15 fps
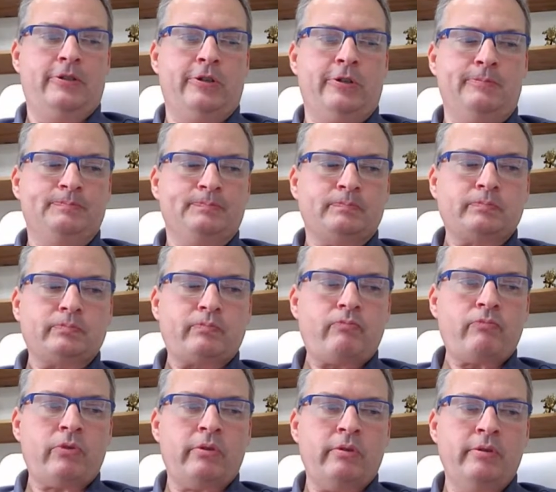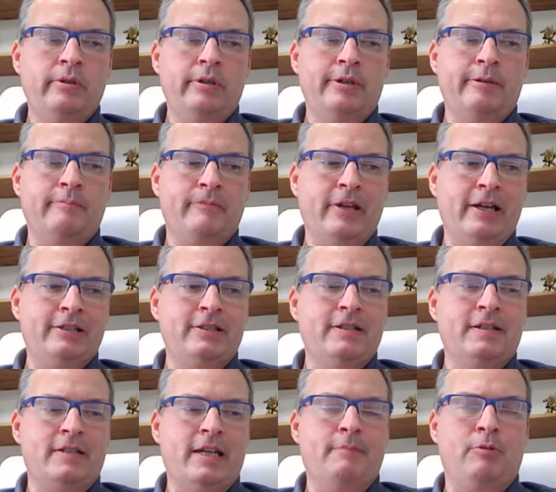So that's an
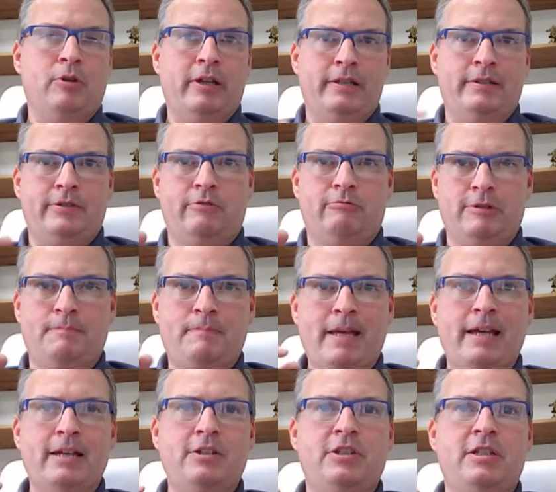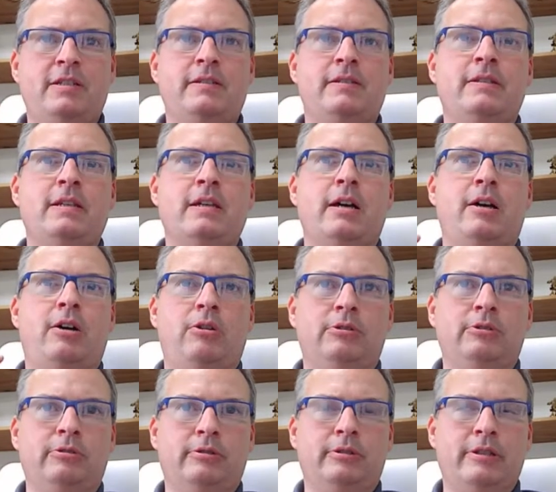example. And so with packaging,
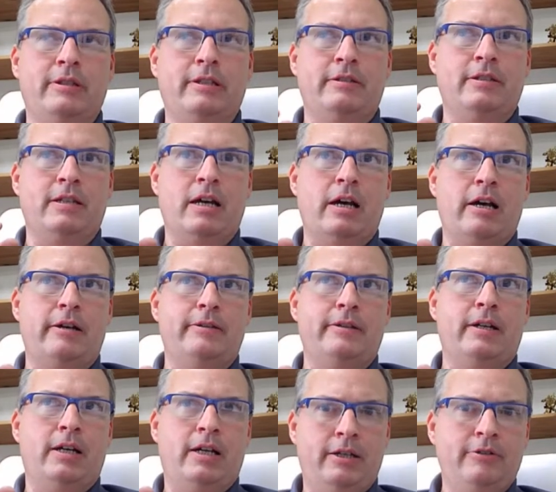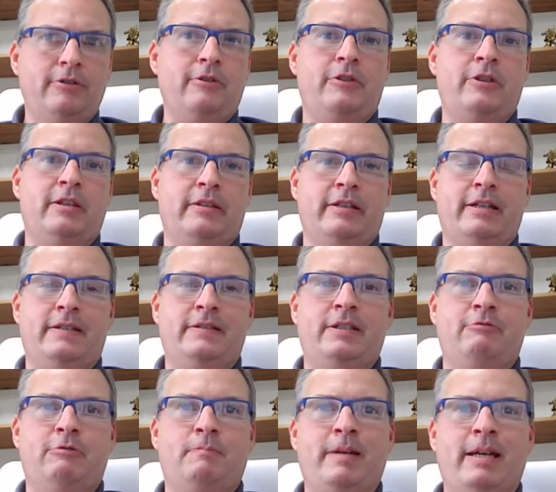and then the other thing that I
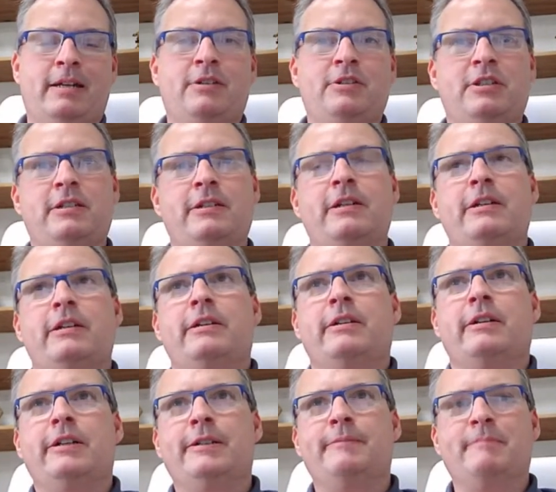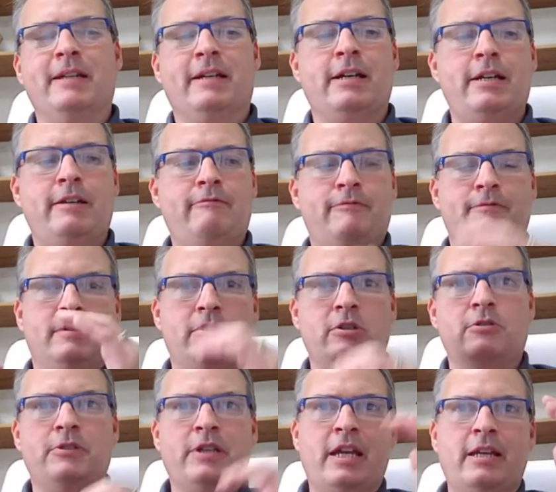see with packaging, it kind of
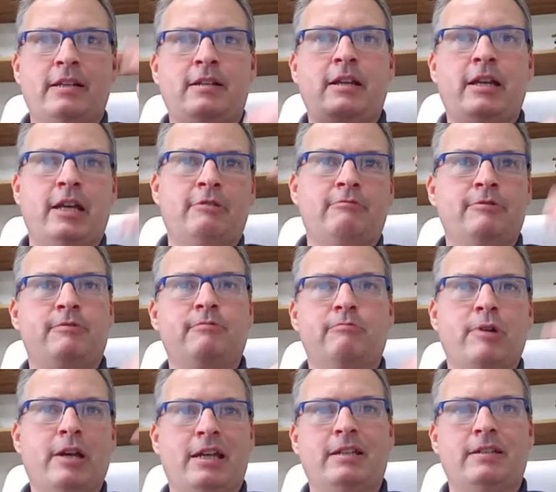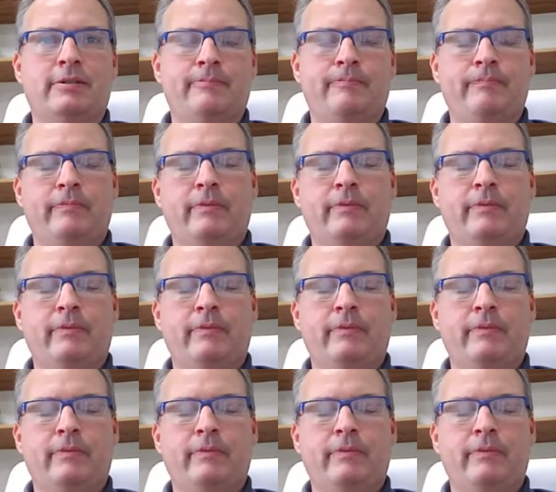goes hand in hand with weight.